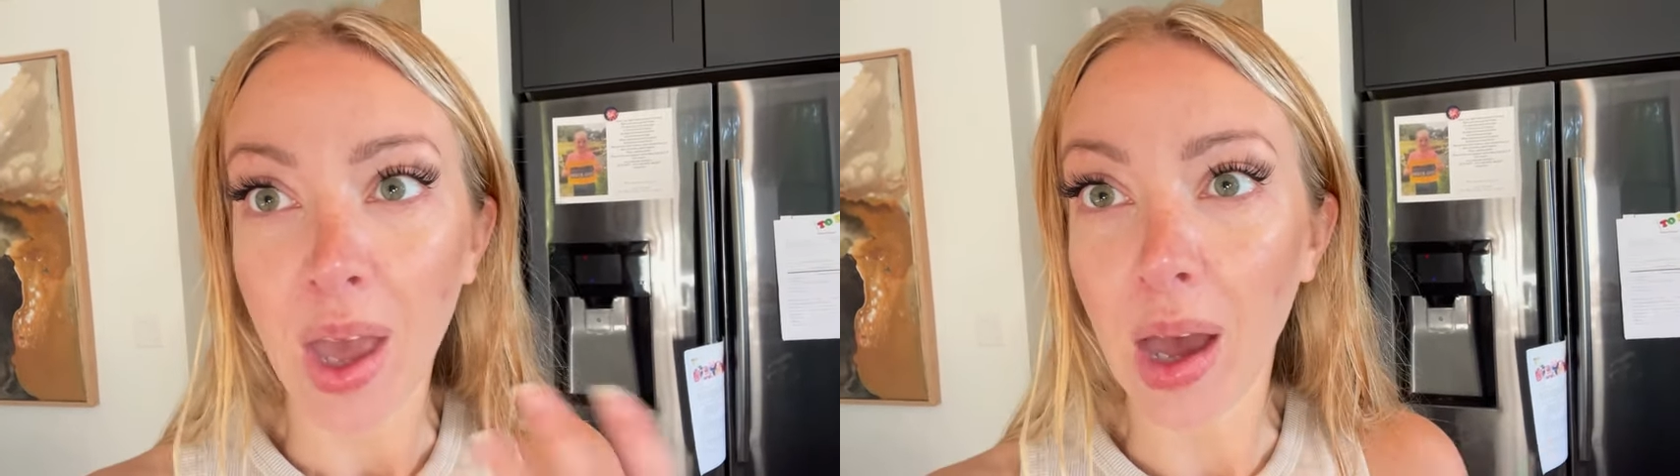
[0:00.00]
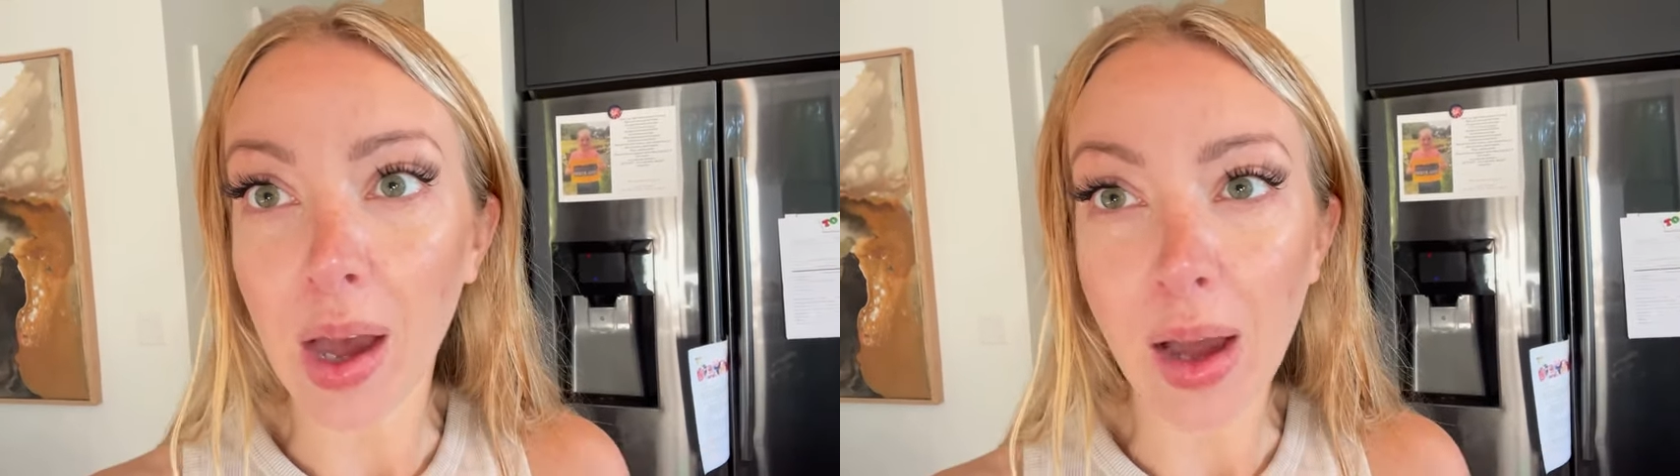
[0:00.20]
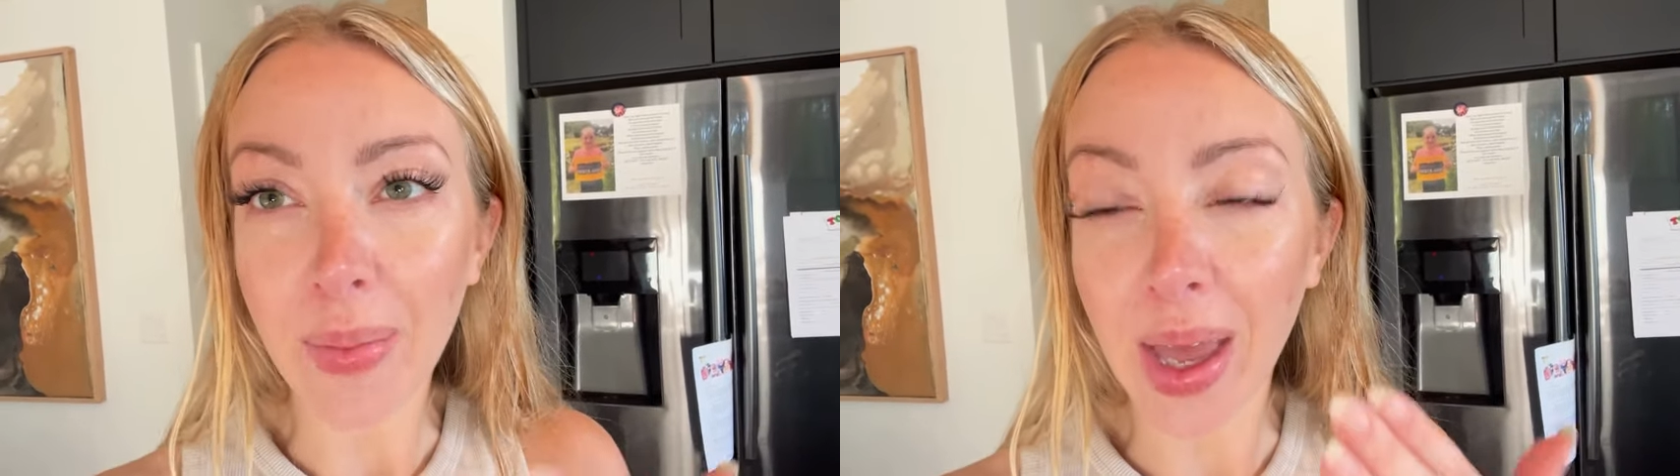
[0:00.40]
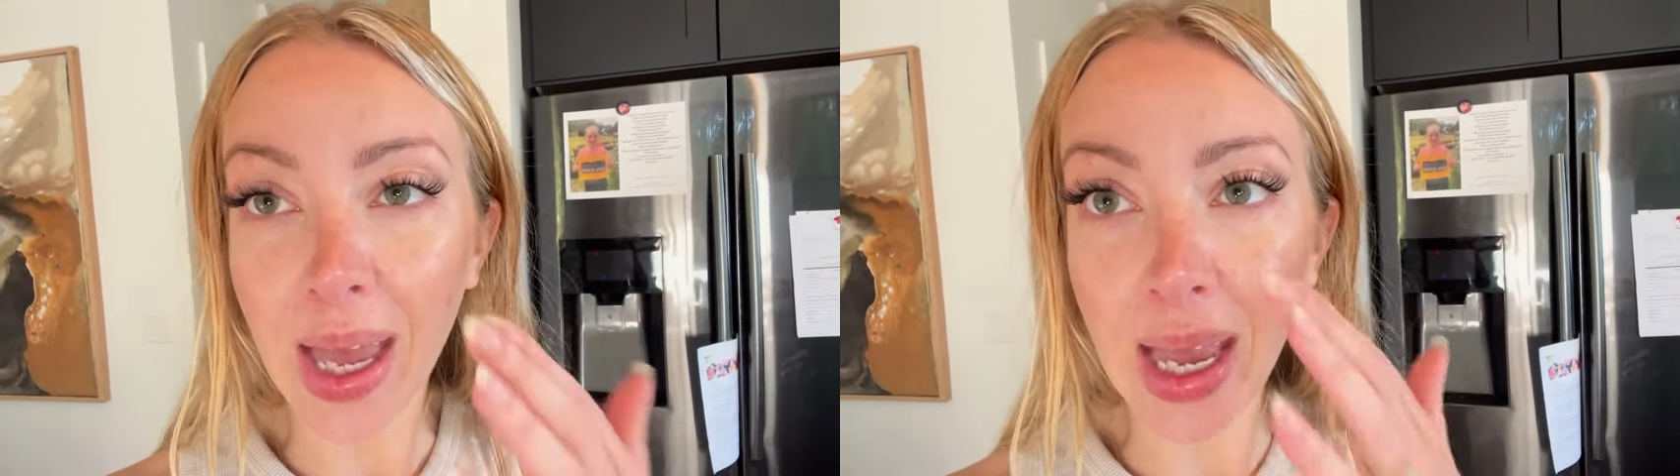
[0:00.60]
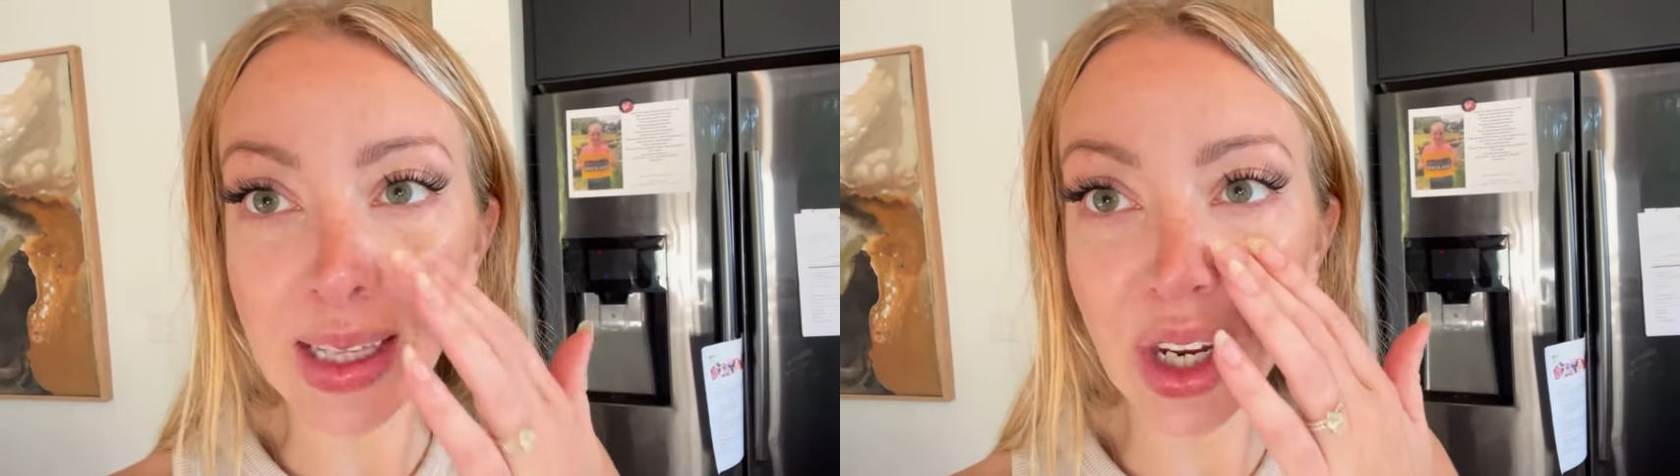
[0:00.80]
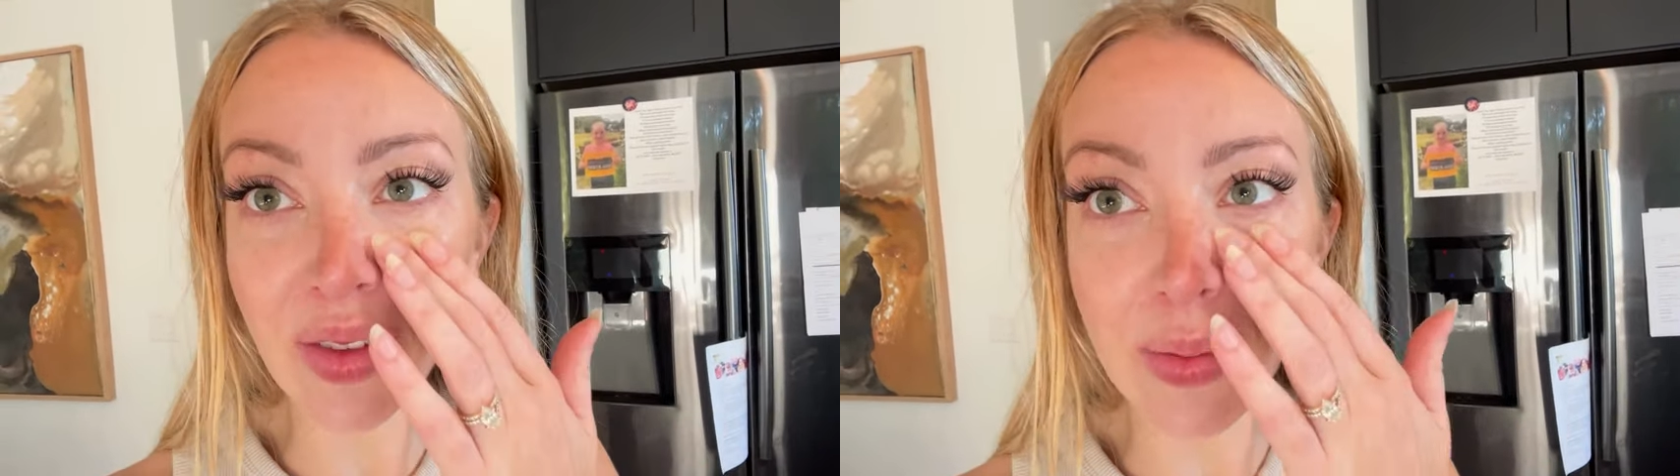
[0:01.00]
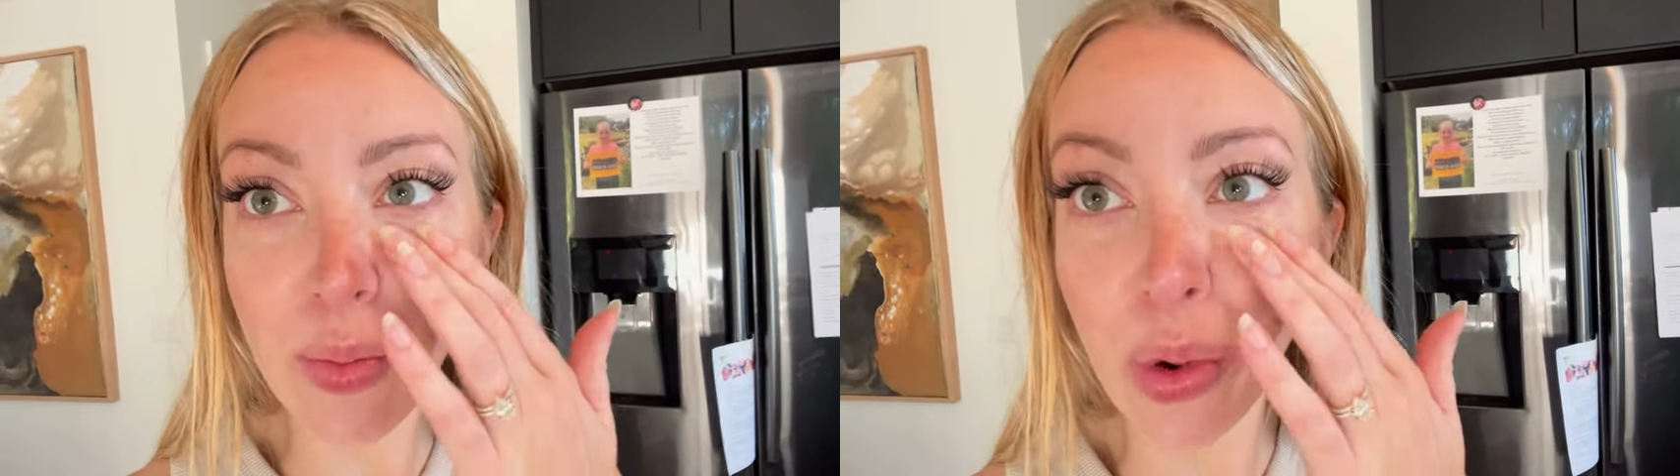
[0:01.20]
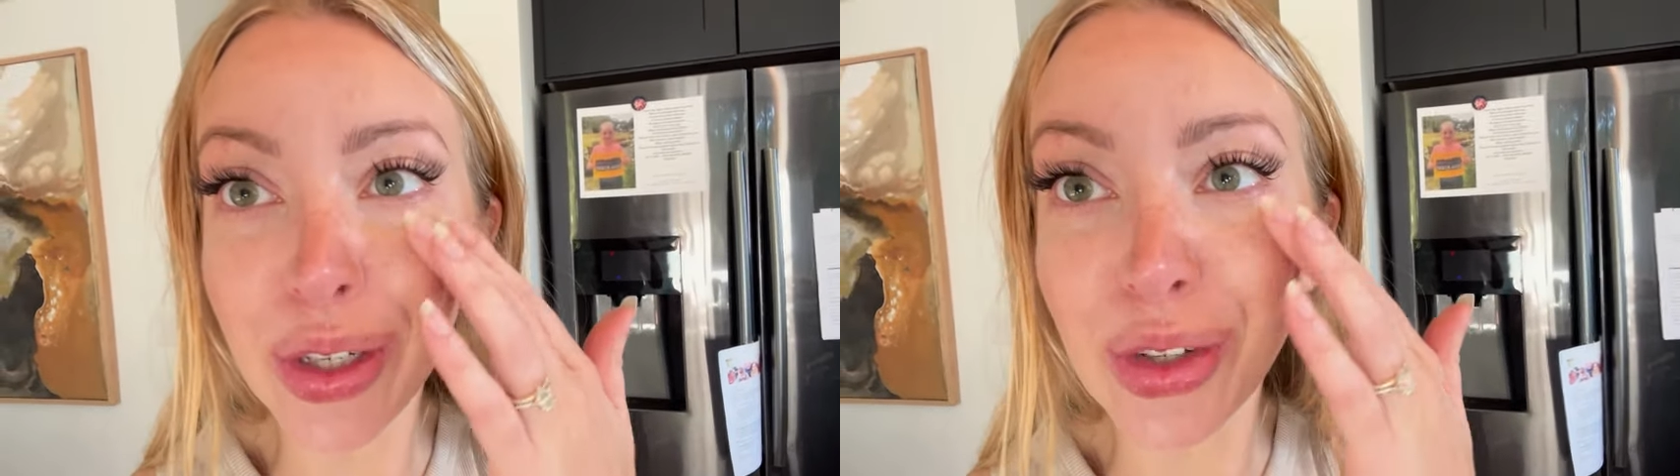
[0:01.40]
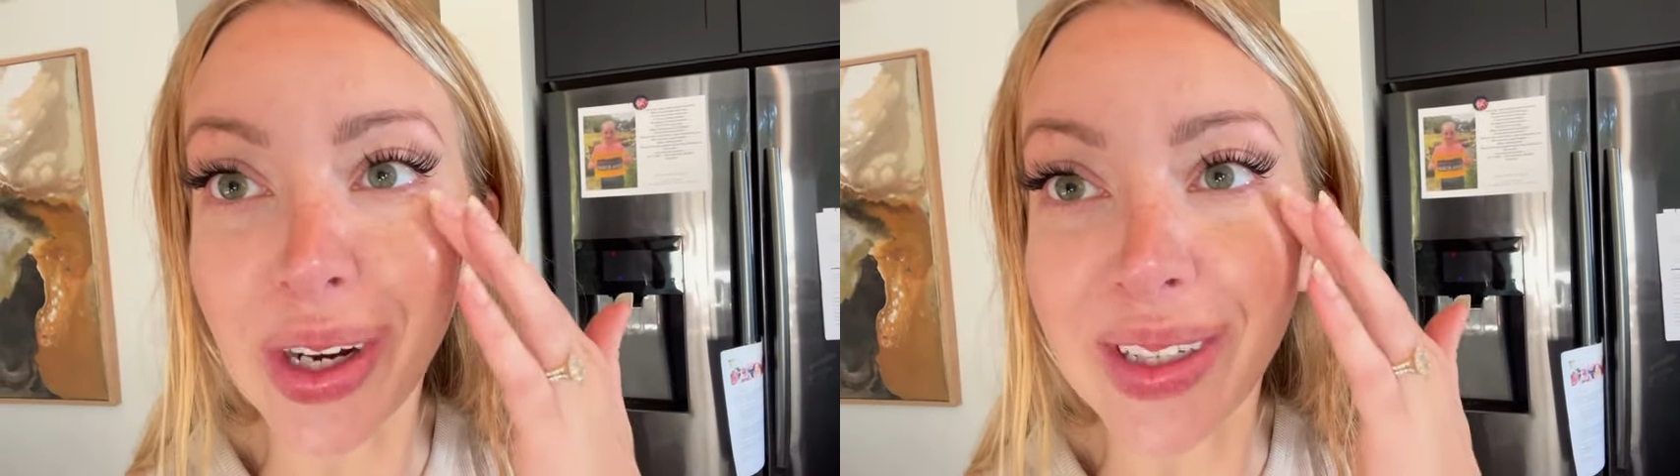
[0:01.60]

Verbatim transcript: um, it's not even moisturized.